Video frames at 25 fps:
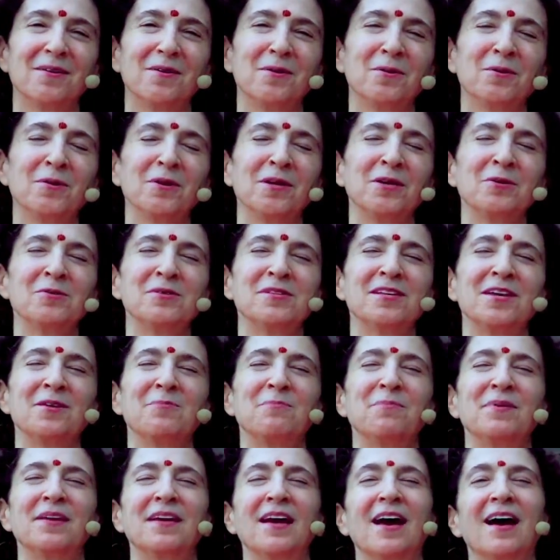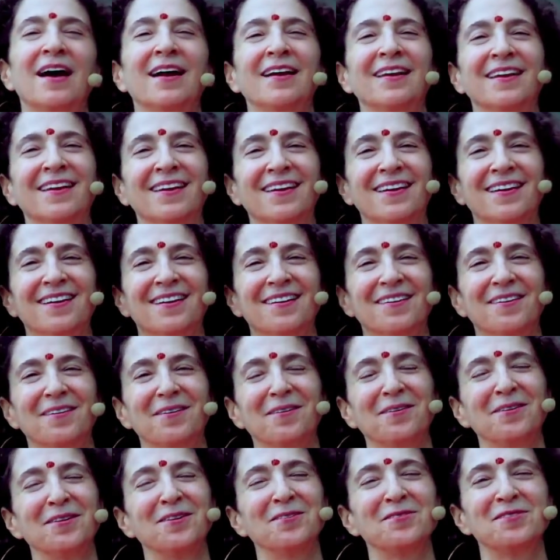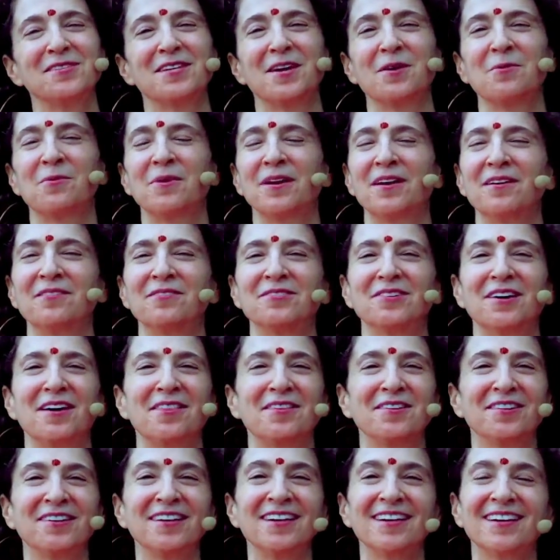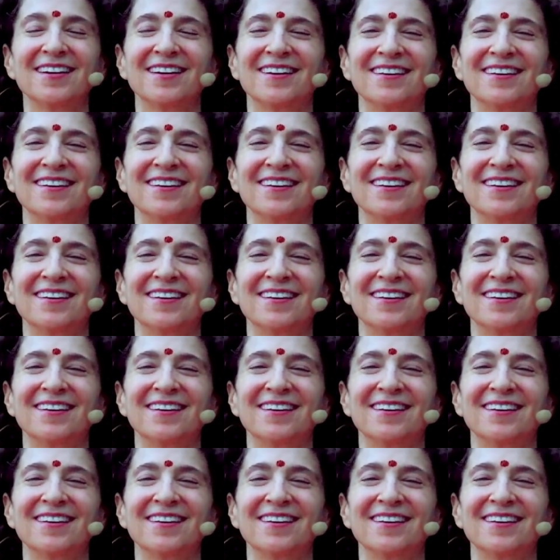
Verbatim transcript: or you say Pyari, or you say whatever other